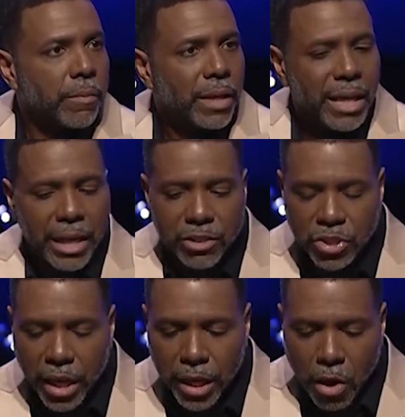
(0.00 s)
He didn't
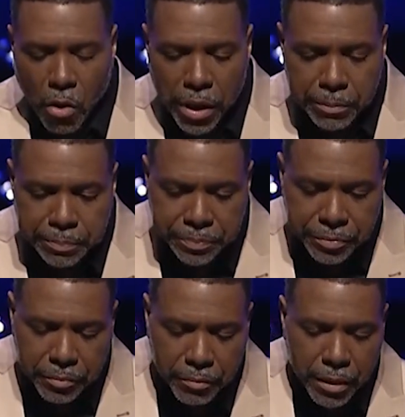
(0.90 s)
say, go and
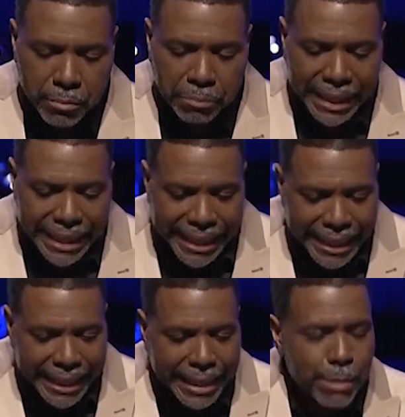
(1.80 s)

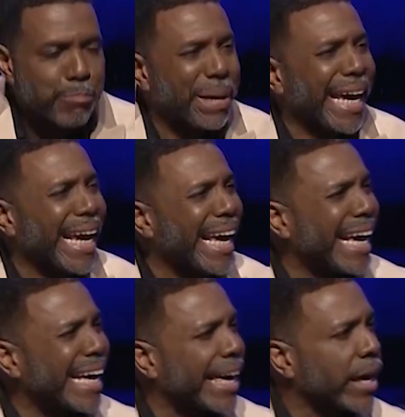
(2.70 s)
plead and
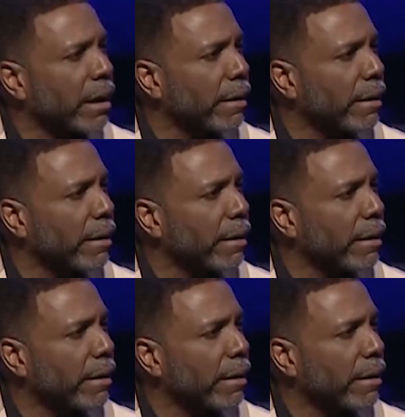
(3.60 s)
beg.